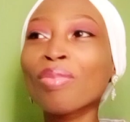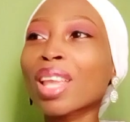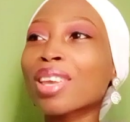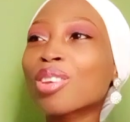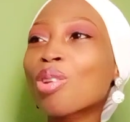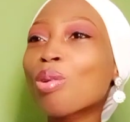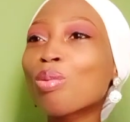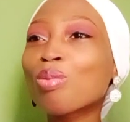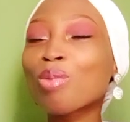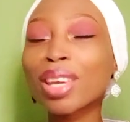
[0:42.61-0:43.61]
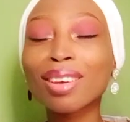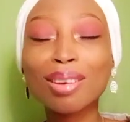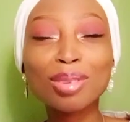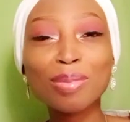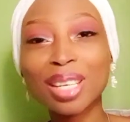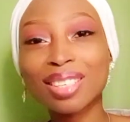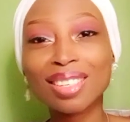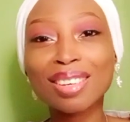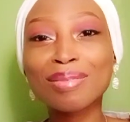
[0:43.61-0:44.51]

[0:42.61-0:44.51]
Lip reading: You know, when you come to my DMs